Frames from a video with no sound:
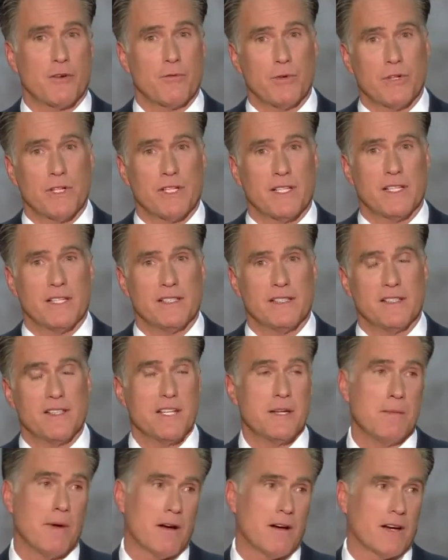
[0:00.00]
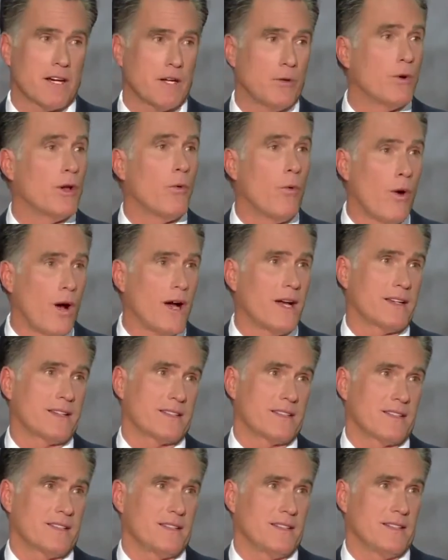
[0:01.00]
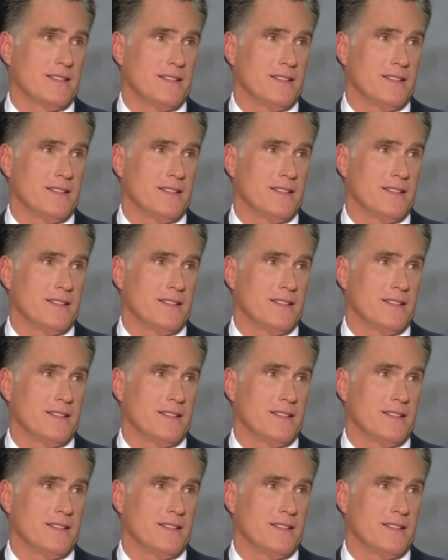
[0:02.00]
are really the America we want.